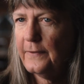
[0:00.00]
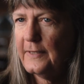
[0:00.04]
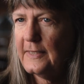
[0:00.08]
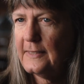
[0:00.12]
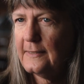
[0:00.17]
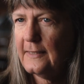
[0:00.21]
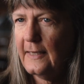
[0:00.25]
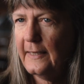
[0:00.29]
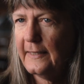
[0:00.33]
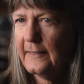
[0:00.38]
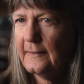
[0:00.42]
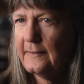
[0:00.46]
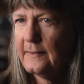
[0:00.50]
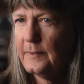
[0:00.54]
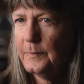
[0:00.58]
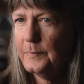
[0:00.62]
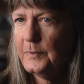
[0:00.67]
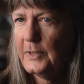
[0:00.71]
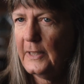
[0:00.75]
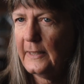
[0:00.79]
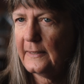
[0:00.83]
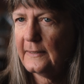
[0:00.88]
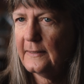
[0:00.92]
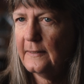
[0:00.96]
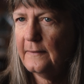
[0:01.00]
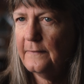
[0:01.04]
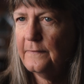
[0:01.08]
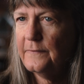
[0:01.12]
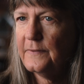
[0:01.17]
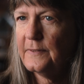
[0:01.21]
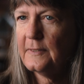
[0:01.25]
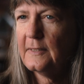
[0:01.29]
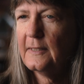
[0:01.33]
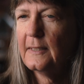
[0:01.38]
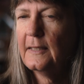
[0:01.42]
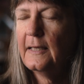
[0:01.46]
the science objectives,
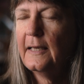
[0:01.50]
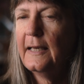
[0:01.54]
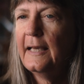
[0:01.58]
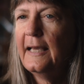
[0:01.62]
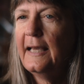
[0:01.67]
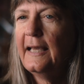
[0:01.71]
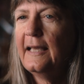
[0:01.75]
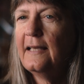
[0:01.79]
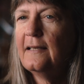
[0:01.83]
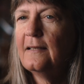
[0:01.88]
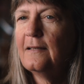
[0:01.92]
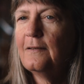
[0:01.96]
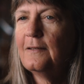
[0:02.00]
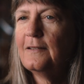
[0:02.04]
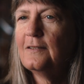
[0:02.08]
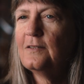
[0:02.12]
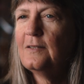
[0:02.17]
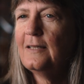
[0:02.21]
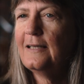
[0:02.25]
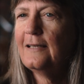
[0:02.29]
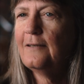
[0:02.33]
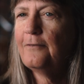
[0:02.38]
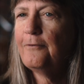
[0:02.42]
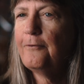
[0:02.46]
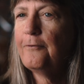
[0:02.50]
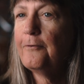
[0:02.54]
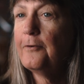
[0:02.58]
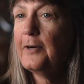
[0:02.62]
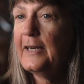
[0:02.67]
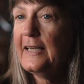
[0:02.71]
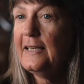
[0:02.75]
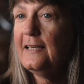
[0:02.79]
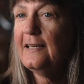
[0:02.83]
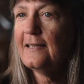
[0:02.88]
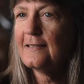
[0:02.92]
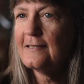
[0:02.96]
it
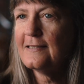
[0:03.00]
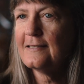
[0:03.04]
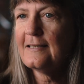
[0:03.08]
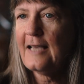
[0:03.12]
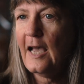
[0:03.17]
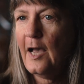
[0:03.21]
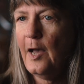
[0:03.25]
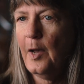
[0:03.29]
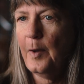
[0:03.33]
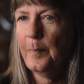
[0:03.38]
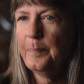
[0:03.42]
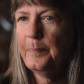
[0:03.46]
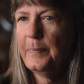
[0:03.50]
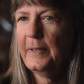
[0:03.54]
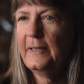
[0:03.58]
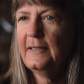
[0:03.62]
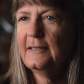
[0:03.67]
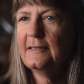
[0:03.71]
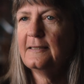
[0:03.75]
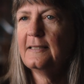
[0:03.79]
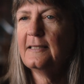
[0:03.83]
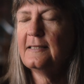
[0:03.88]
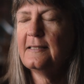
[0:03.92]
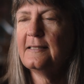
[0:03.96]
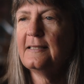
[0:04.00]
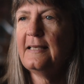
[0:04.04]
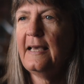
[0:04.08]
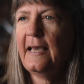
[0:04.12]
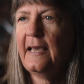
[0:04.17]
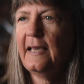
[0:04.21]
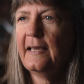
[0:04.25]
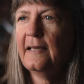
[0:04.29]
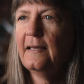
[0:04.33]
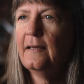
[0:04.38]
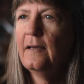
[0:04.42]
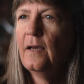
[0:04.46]
freed us up to
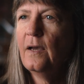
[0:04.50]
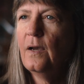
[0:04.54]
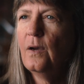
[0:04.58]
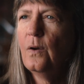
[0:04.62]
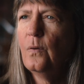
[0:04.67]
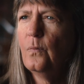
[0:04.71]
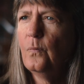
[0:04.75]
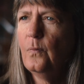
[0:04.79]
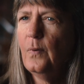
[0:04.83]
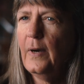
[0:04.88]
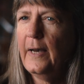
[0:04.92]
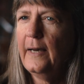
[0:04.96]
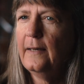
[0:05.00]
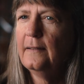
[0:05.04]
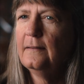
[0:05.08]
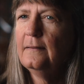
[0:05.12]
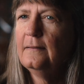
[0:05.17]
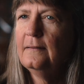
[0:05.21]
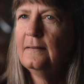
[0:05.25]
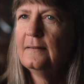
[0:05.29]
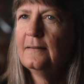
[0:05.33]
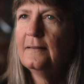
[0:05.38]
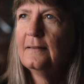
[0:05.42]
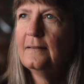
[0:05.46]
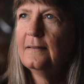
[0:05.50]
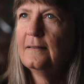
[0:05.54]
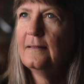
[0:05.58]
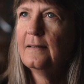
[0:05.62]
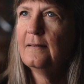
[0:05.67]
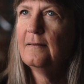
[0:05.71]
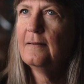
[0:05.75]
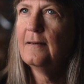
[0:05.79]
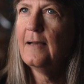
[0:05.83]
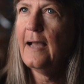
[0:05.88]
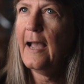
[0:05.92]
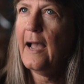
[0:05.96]
say, well,
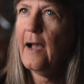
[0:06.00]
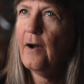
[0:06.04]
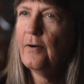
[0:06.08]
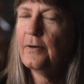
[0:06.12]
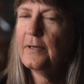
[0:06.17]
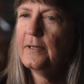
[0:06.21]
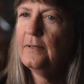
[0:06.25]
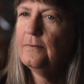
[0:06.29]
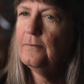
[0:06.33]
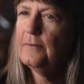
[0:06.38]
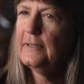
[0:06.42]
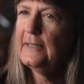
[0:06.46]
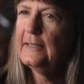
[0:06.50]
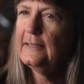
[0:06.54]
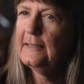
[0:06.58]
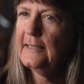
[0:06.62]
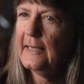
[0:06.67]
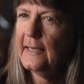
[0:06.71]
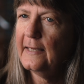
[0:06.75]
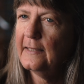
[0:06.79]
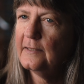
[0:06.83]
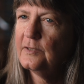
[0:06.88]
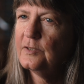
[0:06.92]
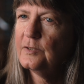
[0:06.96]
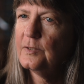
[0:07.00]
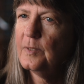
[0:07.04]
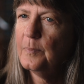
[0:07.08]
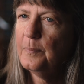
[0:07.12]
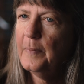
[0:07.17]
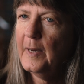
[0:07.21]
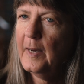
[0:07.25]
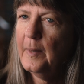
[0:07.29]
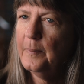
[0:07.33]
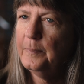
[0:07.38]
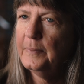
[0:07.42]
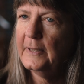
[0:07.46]
how can we engage the
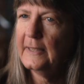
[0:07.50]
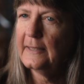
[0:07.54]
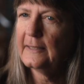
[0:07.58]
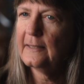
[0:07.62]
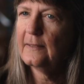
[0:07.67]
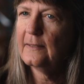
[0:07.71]
public?